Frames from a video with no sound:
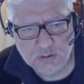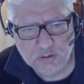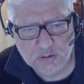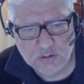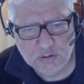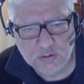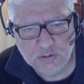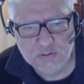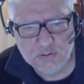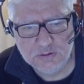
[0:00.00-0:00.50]

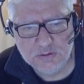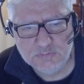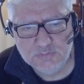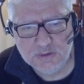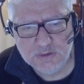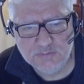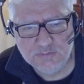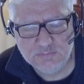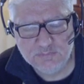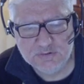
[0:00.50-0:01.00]
Oh, and we
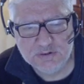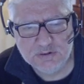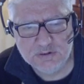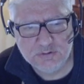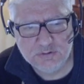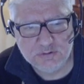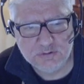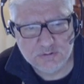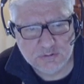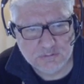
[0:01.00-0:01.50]
have an
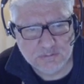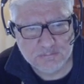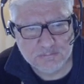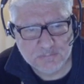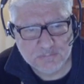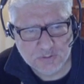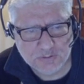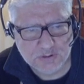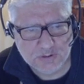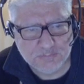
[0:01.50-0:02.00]
error.
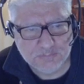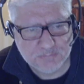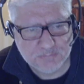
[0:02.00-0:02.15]
Okay.